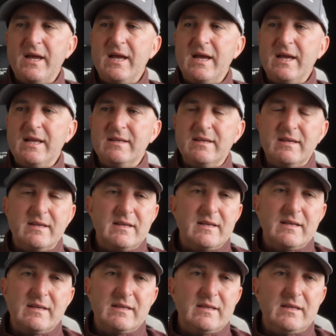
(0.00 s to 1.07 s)
And,
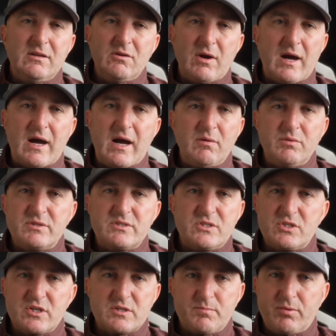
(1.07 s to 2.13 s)
I would
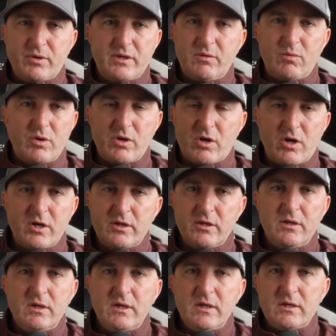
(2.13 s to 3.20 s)
suggest putting one on,
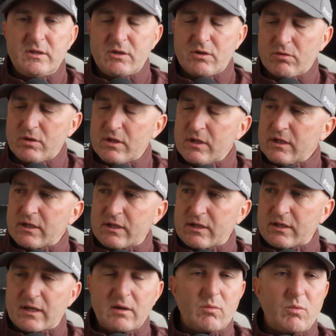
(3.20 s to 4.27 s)

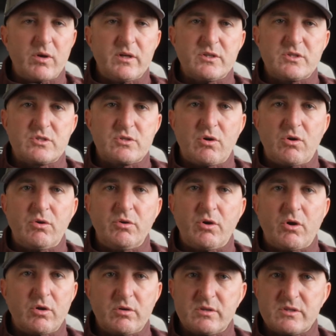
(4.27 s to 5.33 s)
get one installed
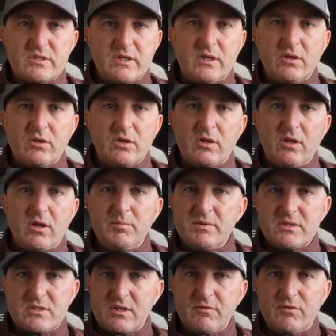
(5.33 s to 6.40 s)
on a singular club
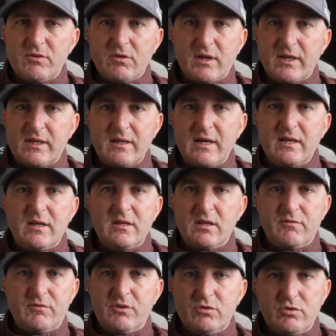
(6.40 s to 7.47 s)
and see if you like that. And then
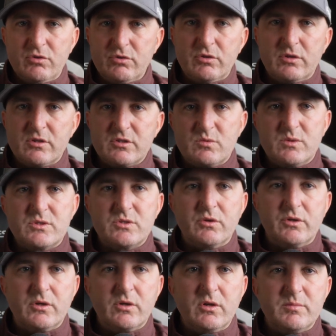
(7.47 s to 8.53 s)
if you do, you can switch all
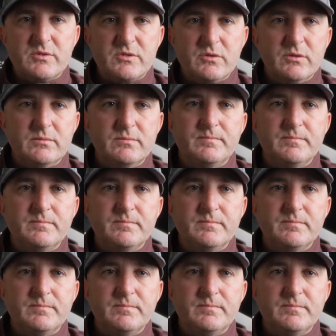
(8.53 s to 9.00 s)
your clubs to it.